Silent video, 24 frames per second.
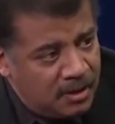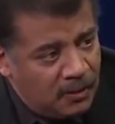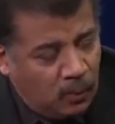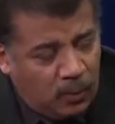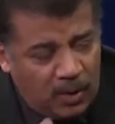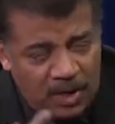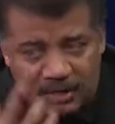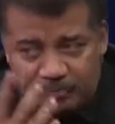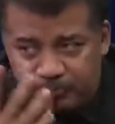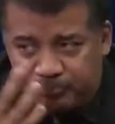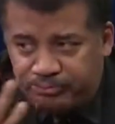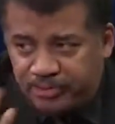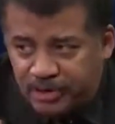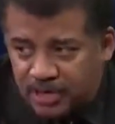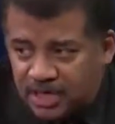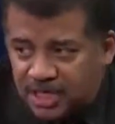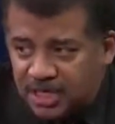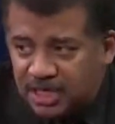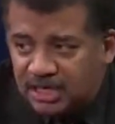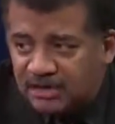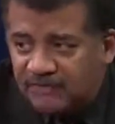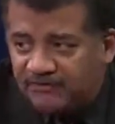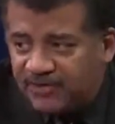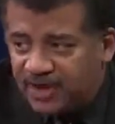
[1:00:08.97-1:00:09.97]
What a
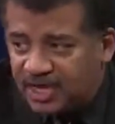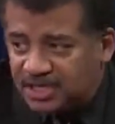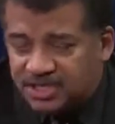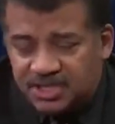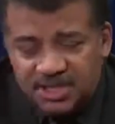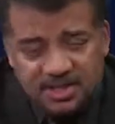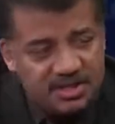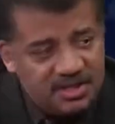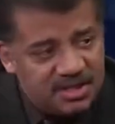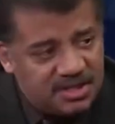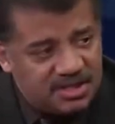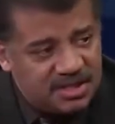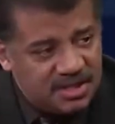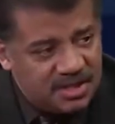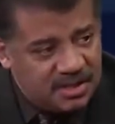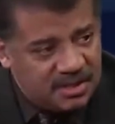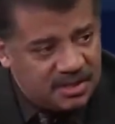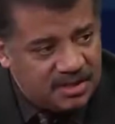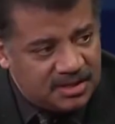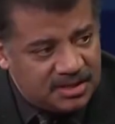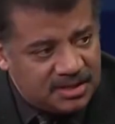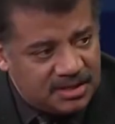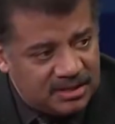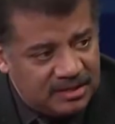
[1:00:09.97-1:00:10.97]
brilliant invention this
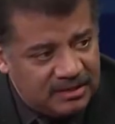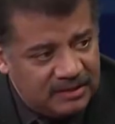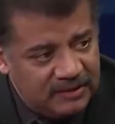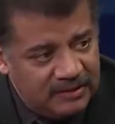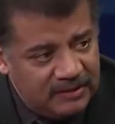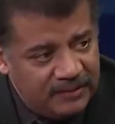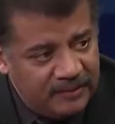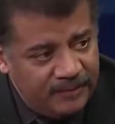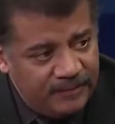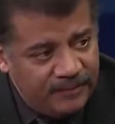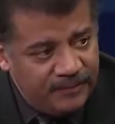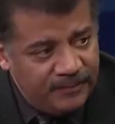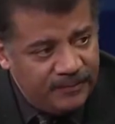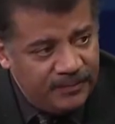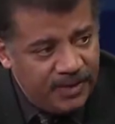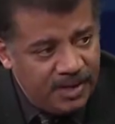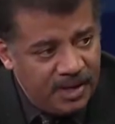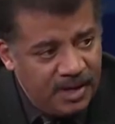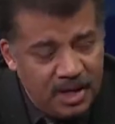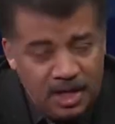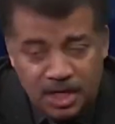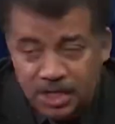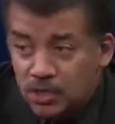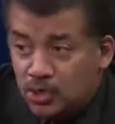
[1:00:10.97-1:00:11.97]
is.
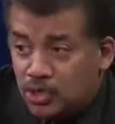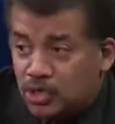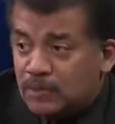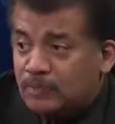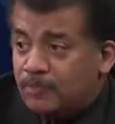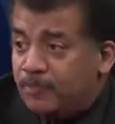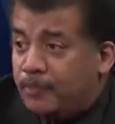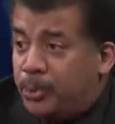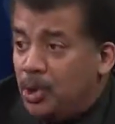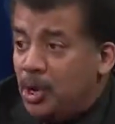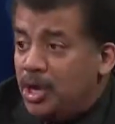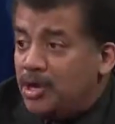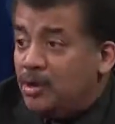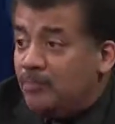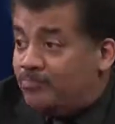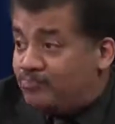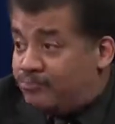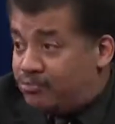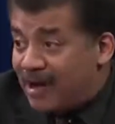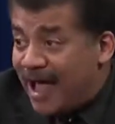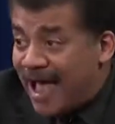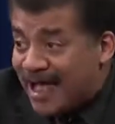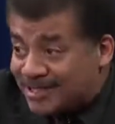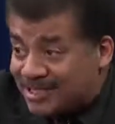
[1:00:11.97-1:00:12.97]
You can put
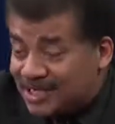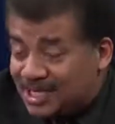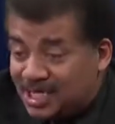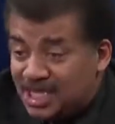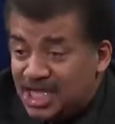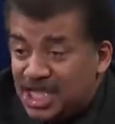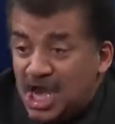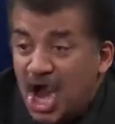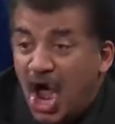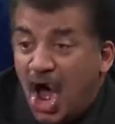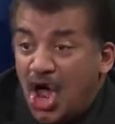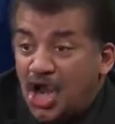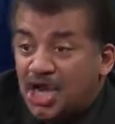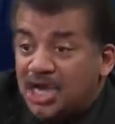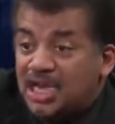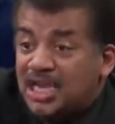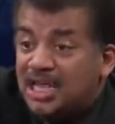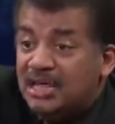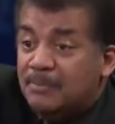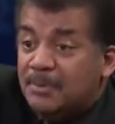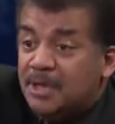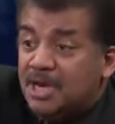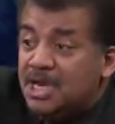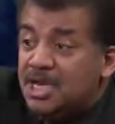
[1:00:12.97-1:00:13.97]
practically an
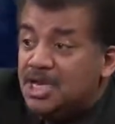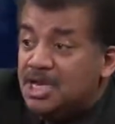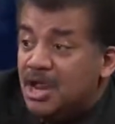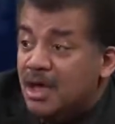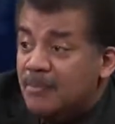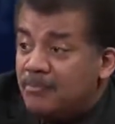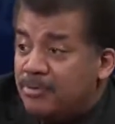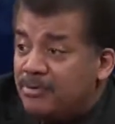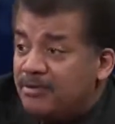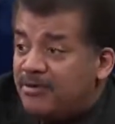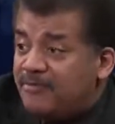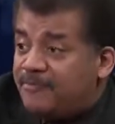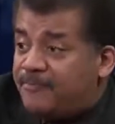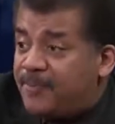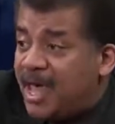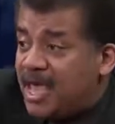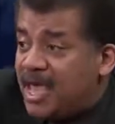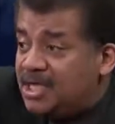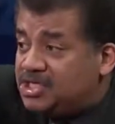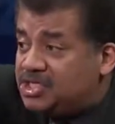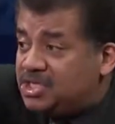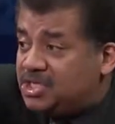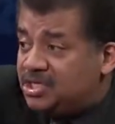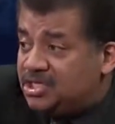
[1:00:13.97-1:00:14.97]
unlimited number of
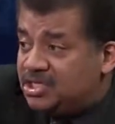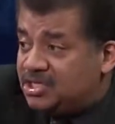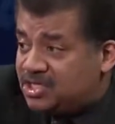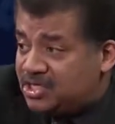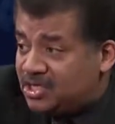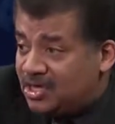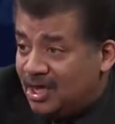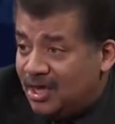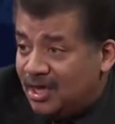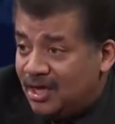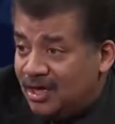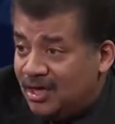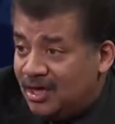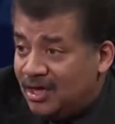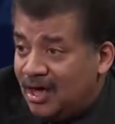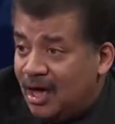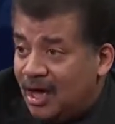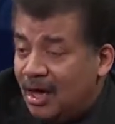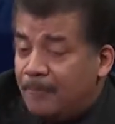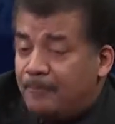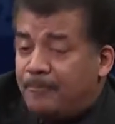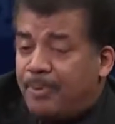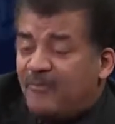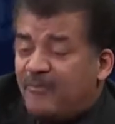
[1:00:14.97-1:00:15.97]
pages,
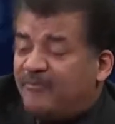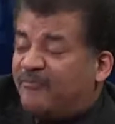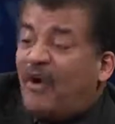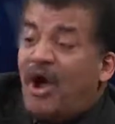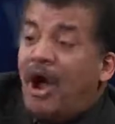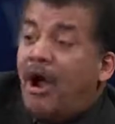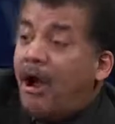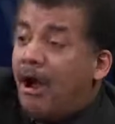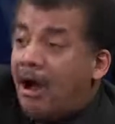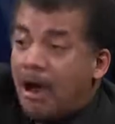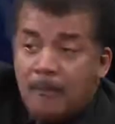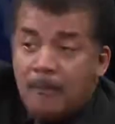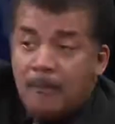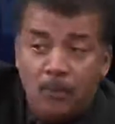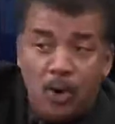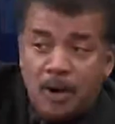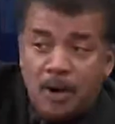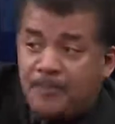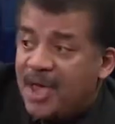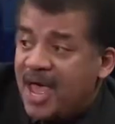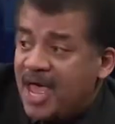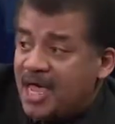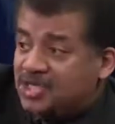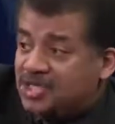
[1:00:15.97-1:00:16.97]
far
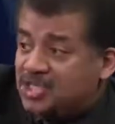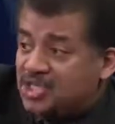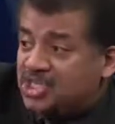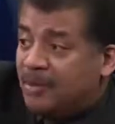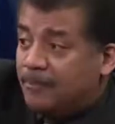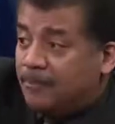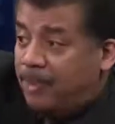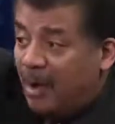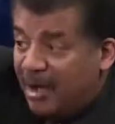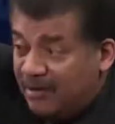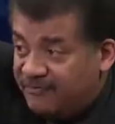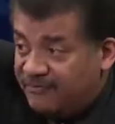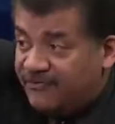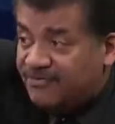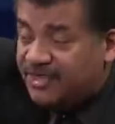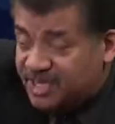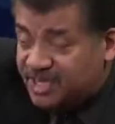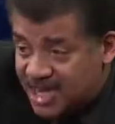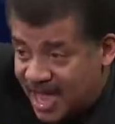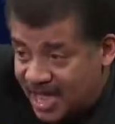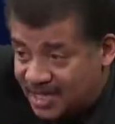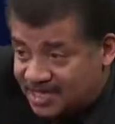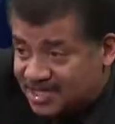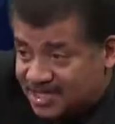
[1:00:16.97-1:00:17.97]
more pages above the
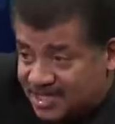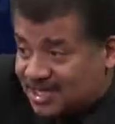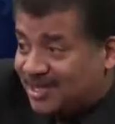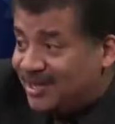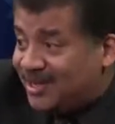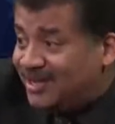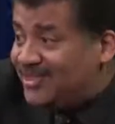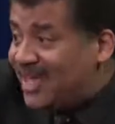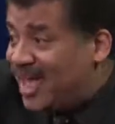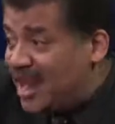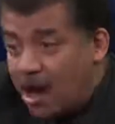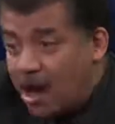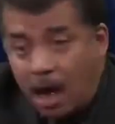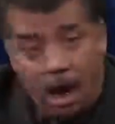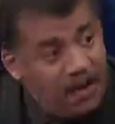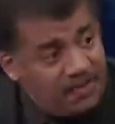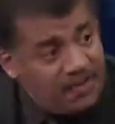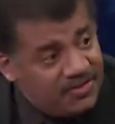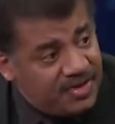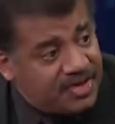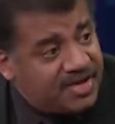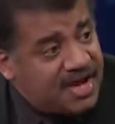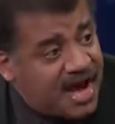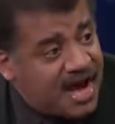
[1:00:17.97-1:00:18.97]
desk than
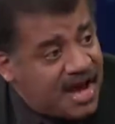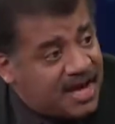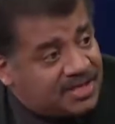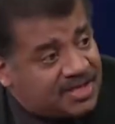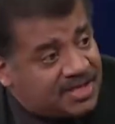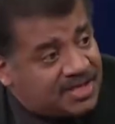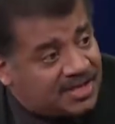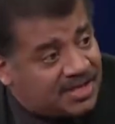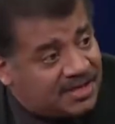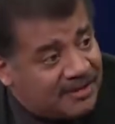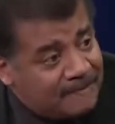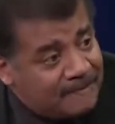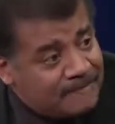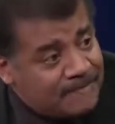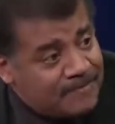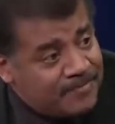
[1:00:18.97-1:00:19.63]
on the desk.